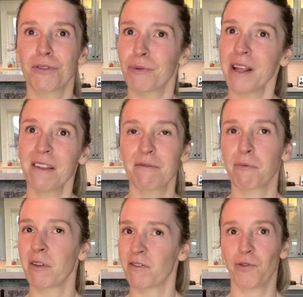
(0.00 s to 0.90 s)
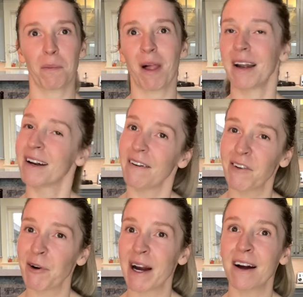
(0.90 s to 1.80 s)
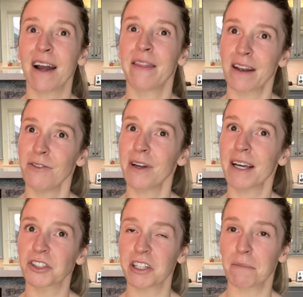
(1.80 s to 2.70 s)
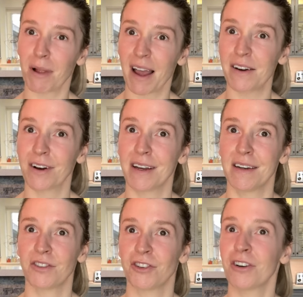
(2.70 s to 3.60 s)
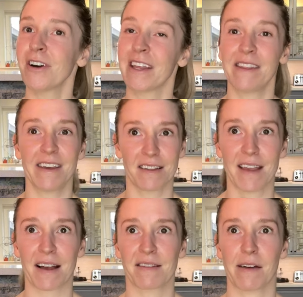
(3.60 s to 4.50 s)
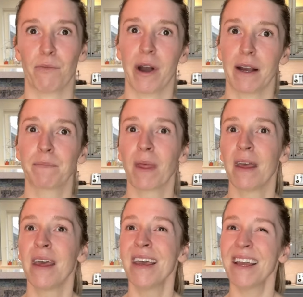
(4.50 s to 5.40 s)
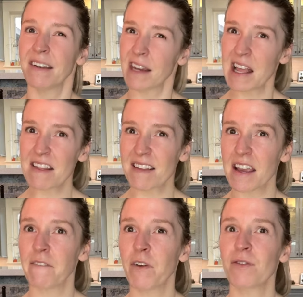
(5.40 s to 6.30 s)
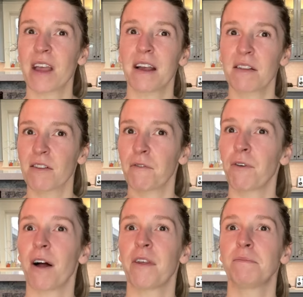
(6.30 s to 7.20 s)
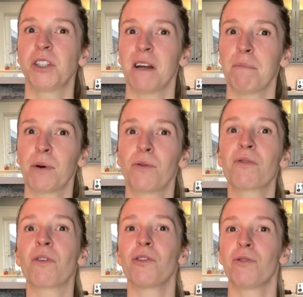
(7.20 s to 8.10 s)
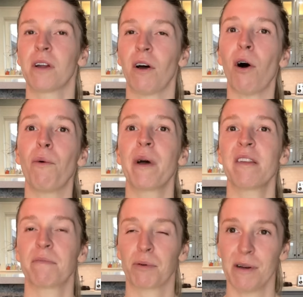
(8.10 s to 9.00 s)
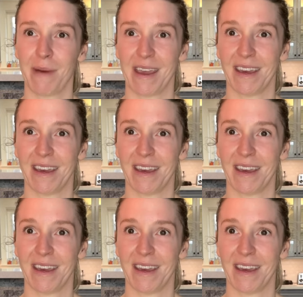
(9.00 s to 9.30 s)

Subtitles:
is rinse once you've applied it everywhere, and then you can actually apply your conditioner in the exact same way. It does take a few seconds to froth up shampoo, so you can always pre-make